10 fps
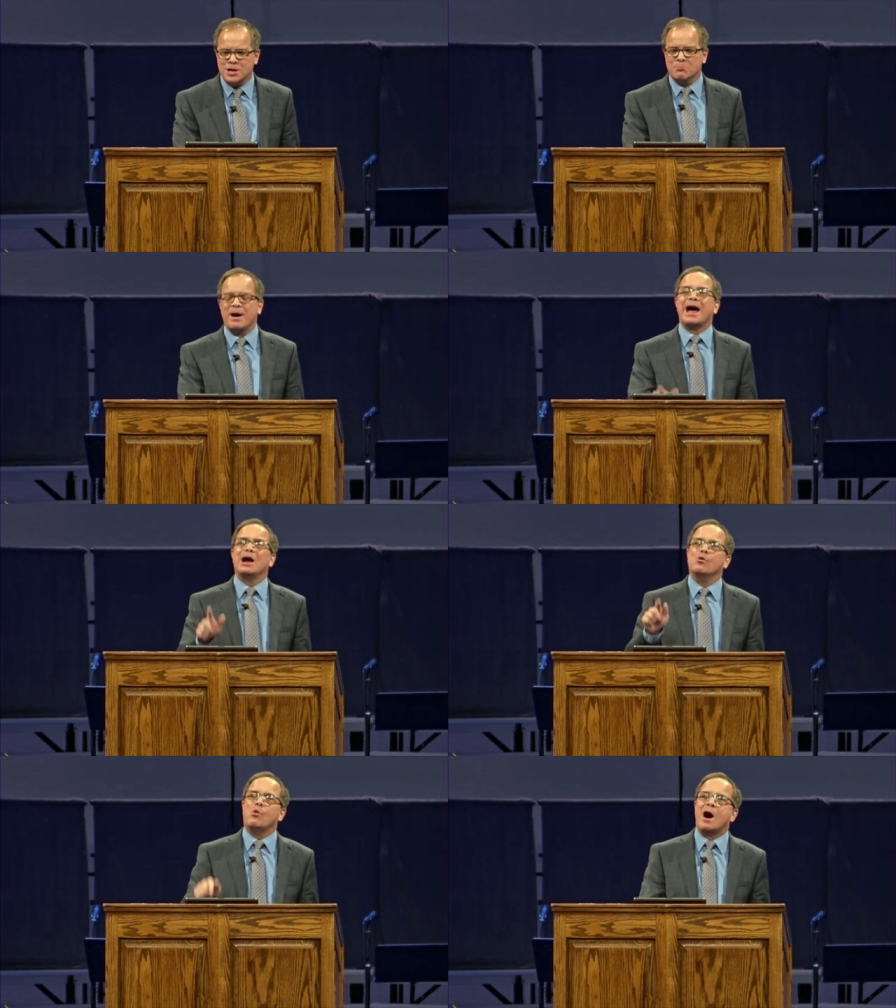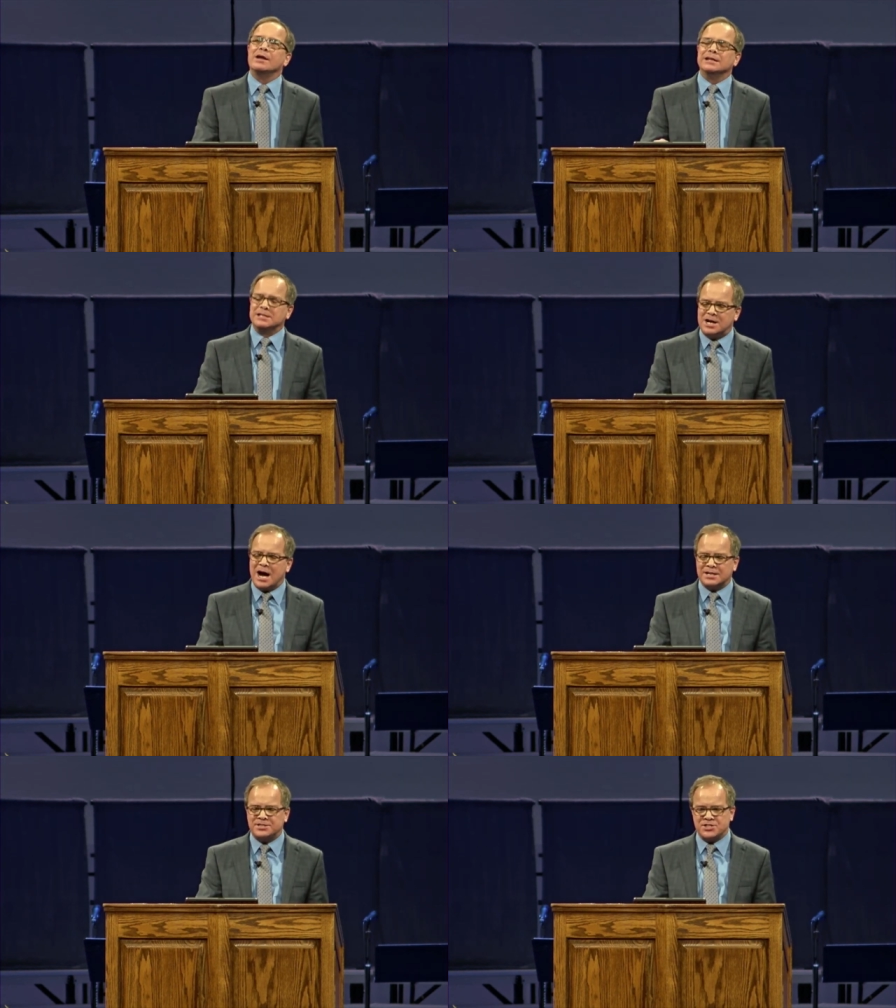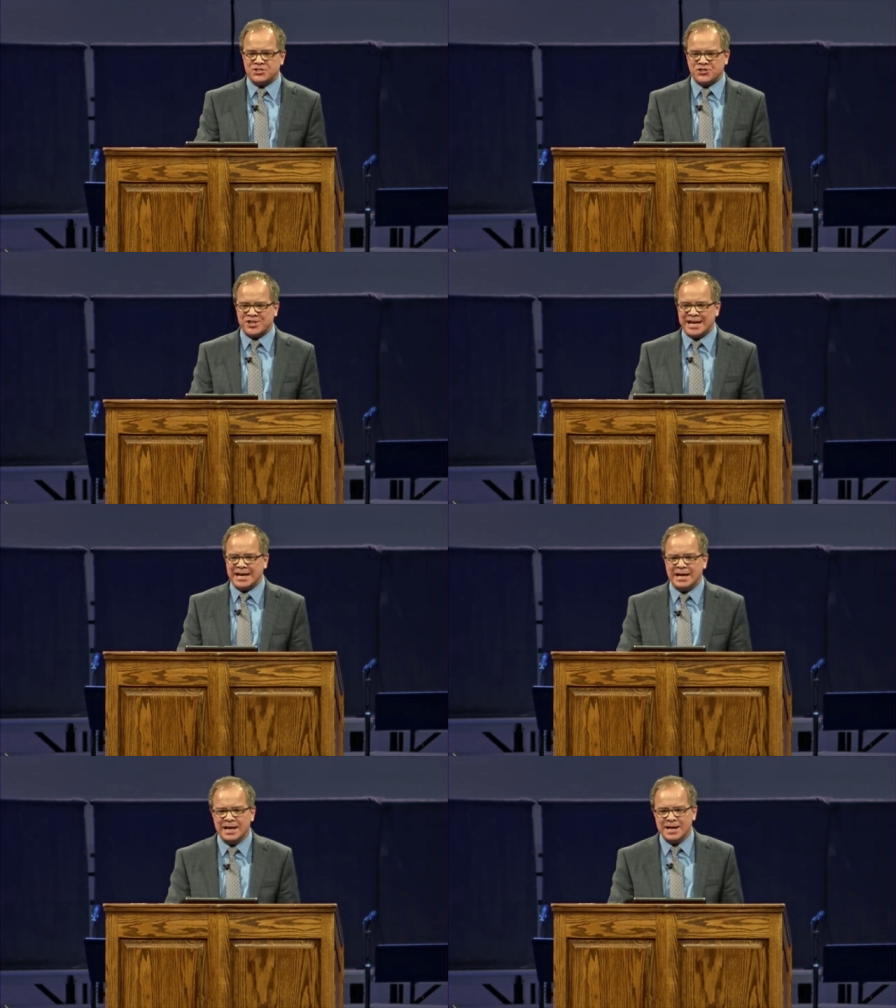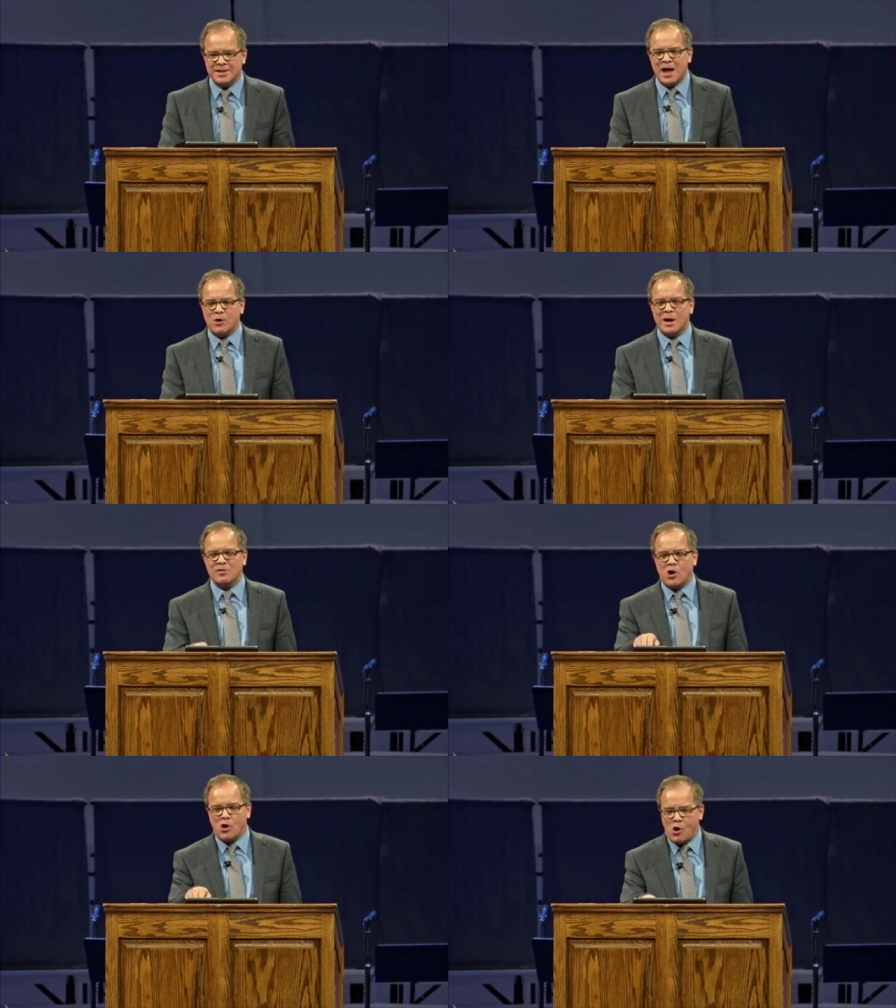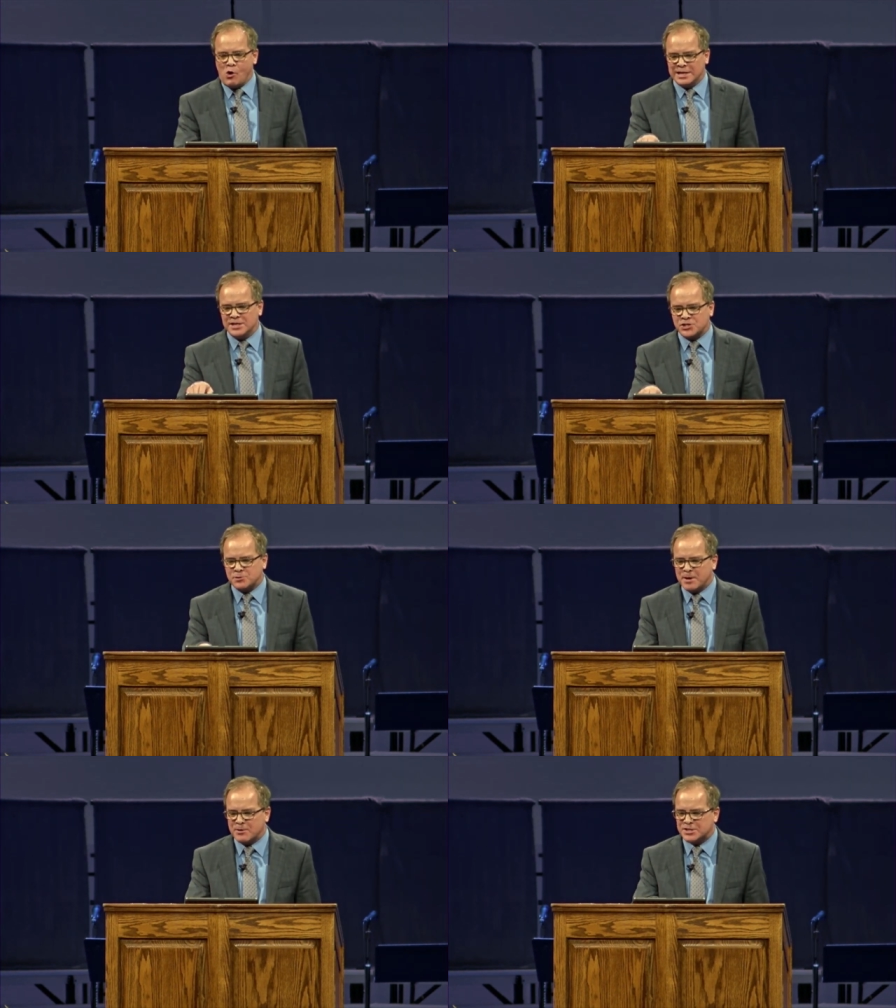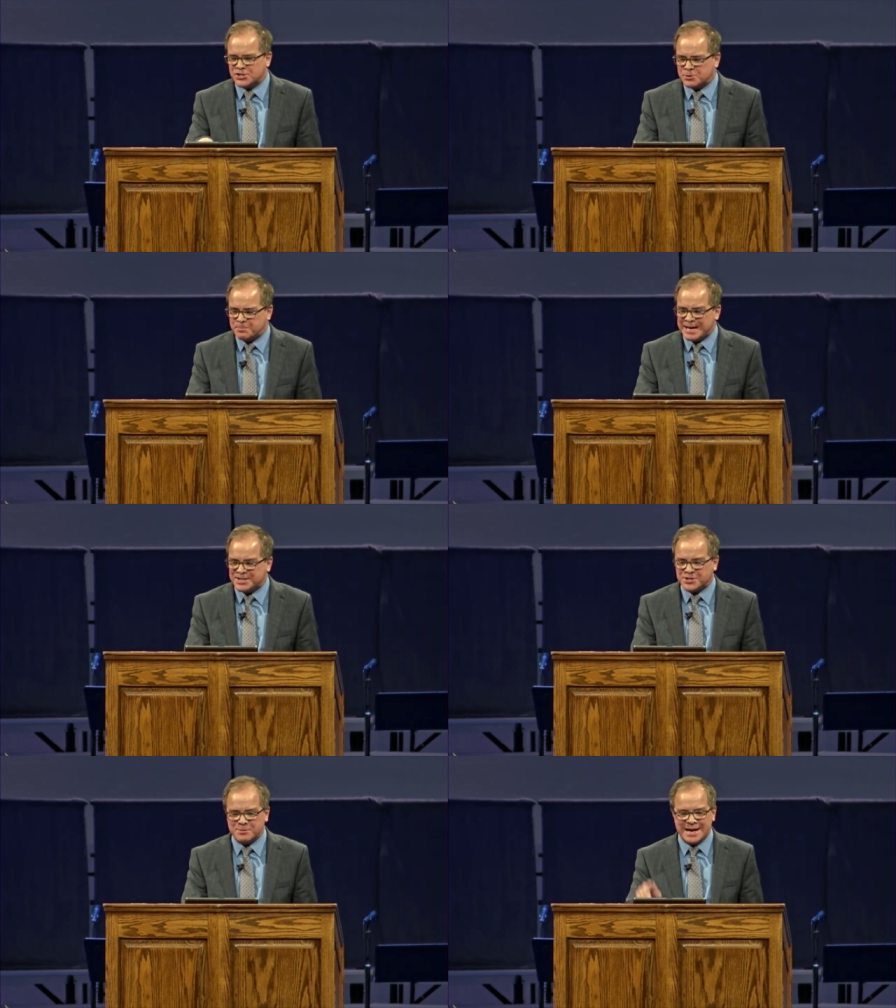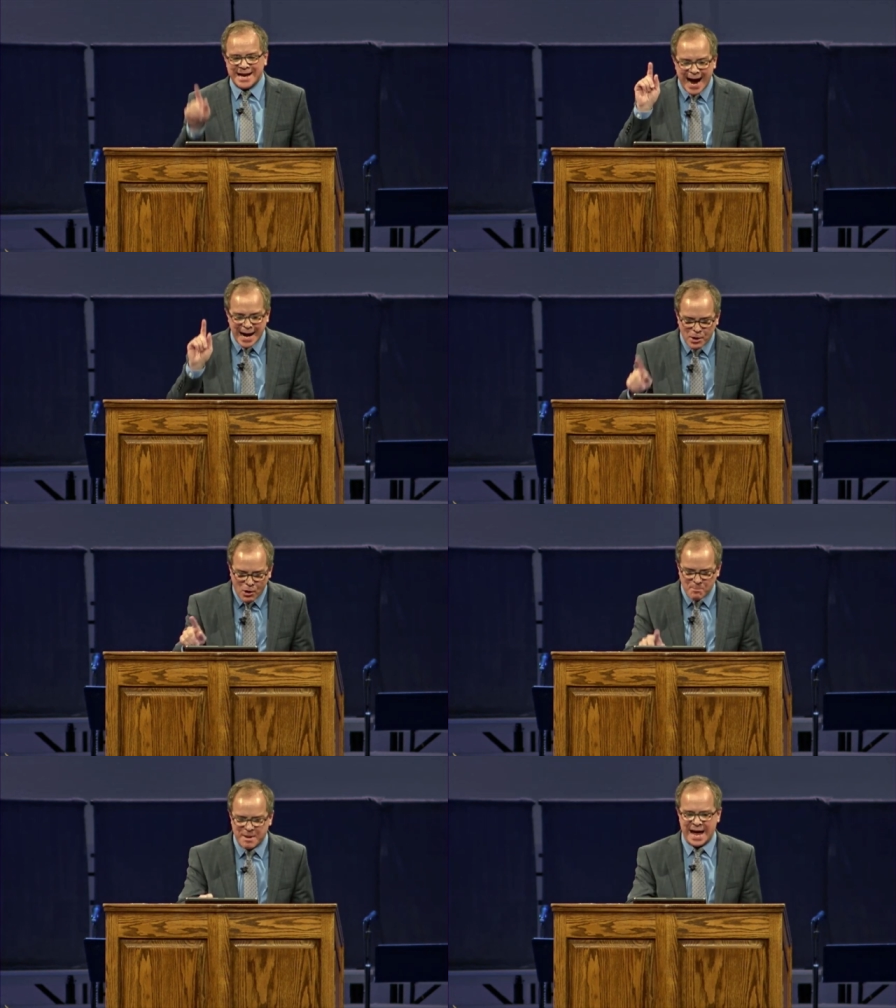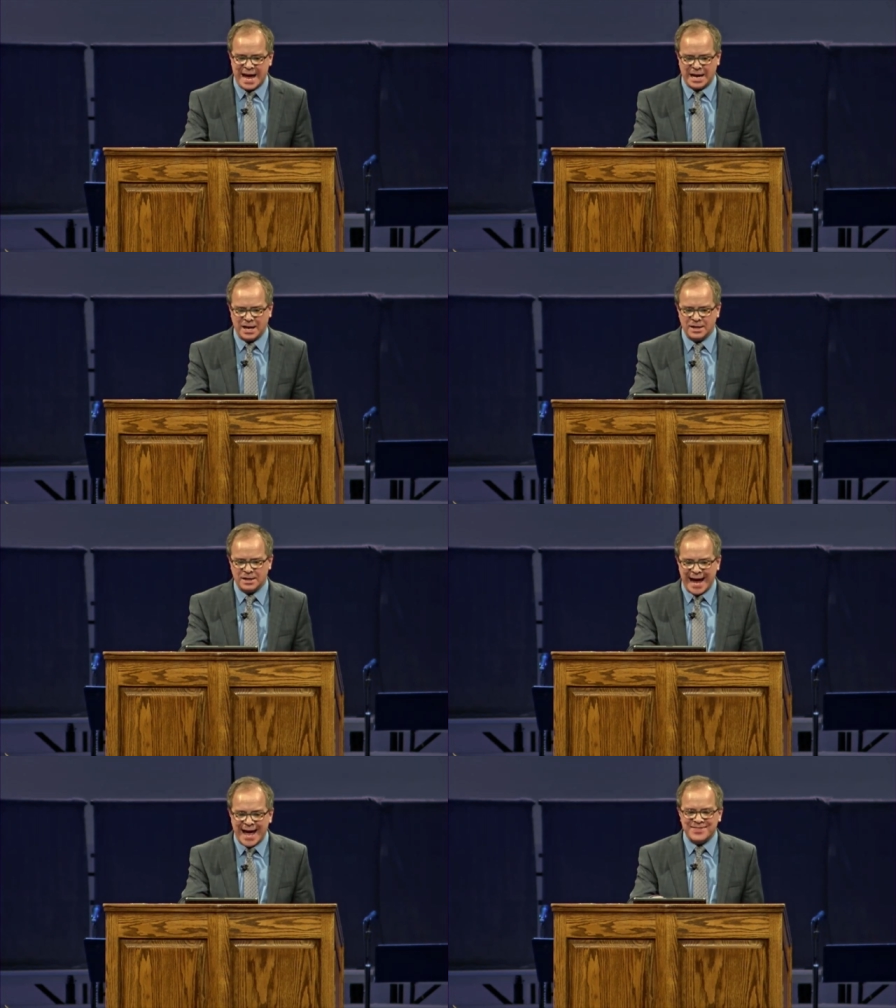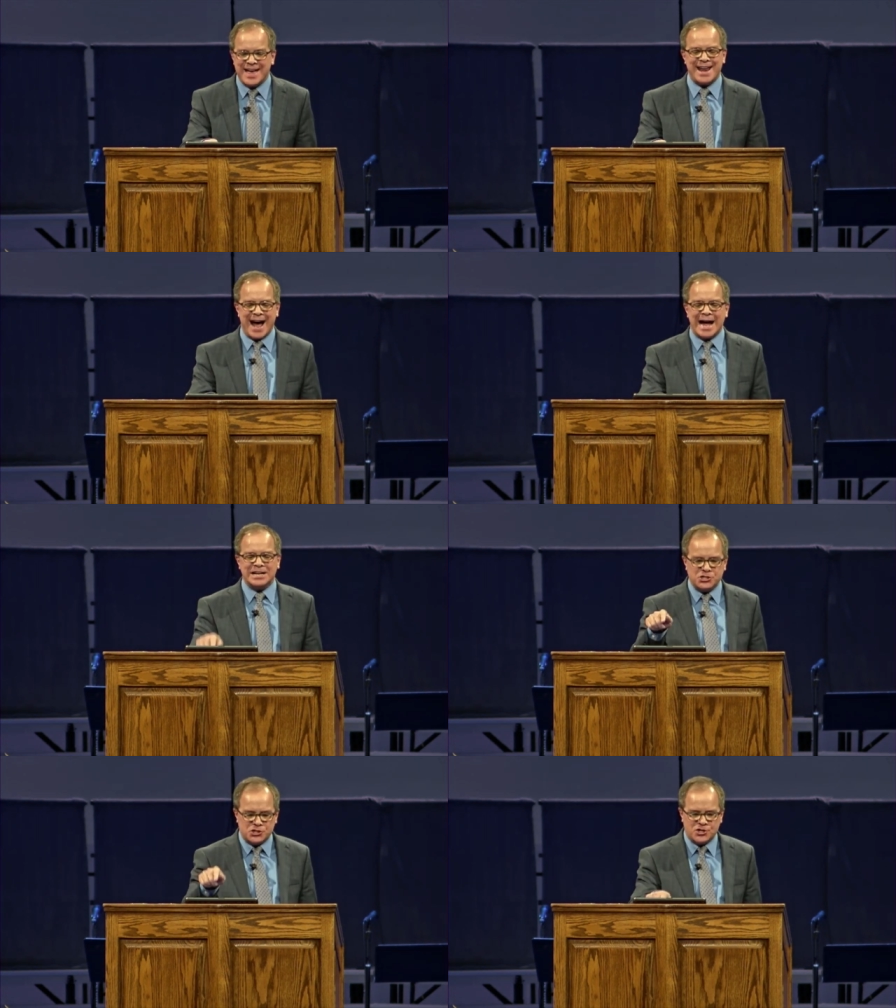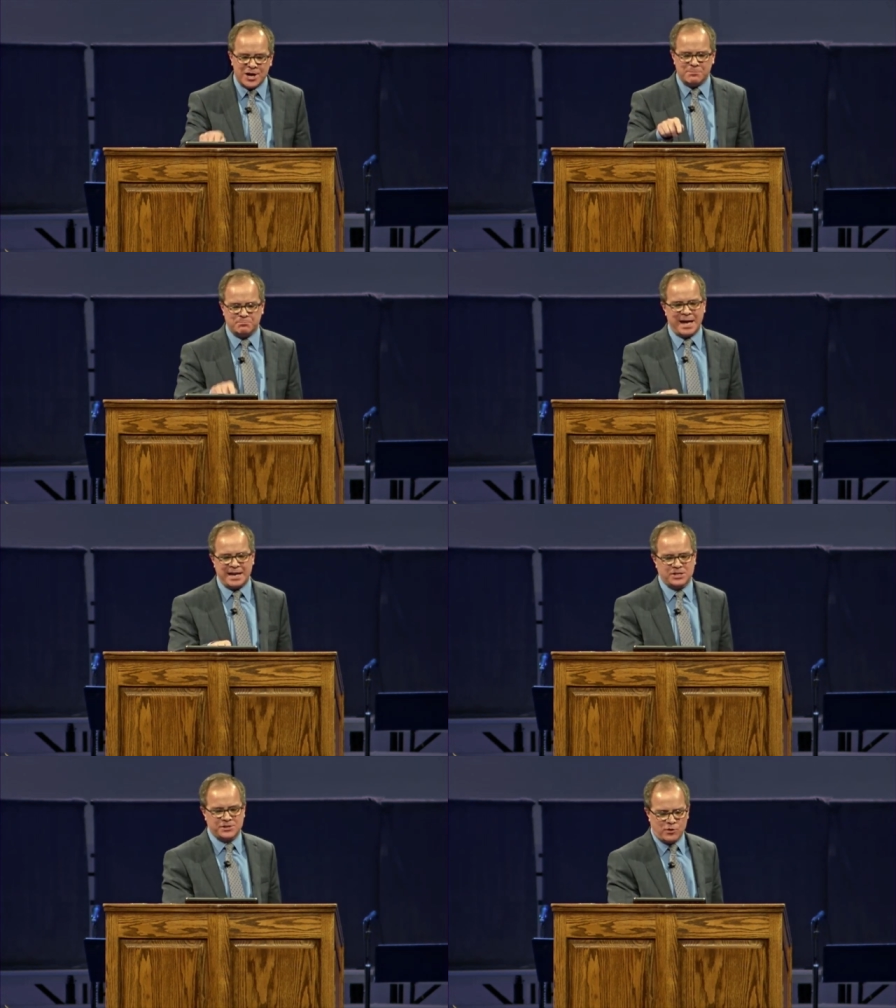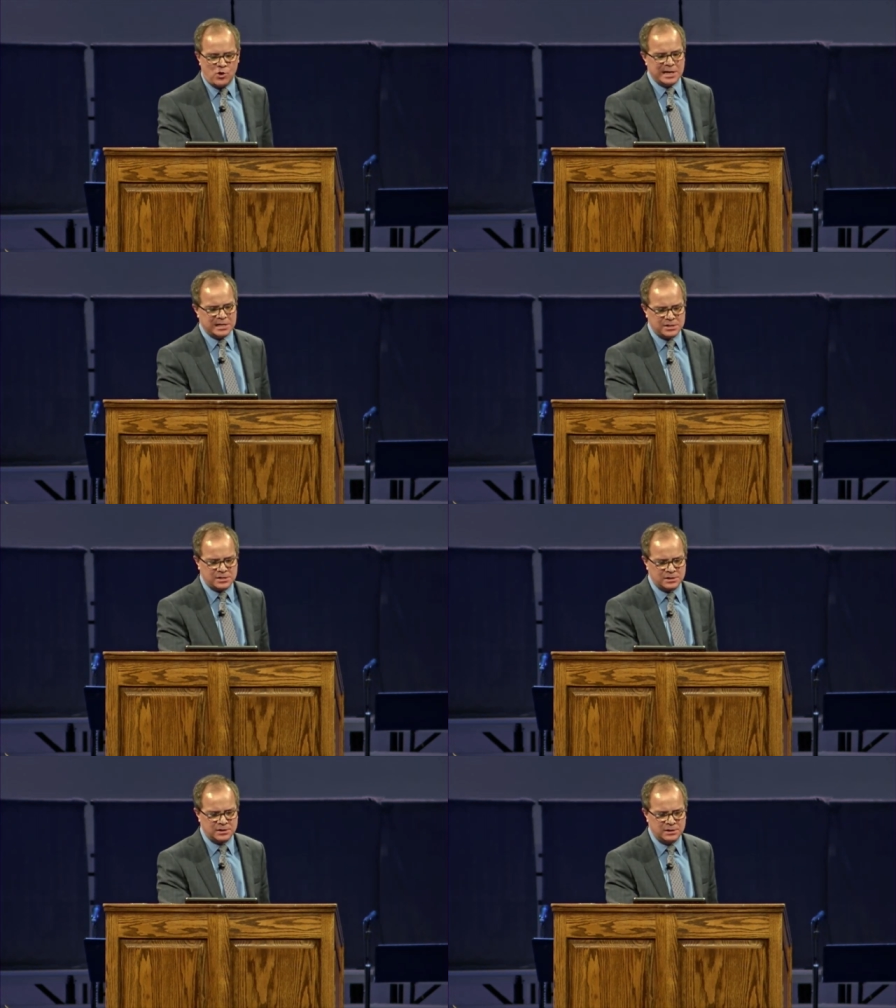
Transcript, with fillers: but I wanted God to see that when the Holy Spirit speaks to me, I obey and that I jump at His voice.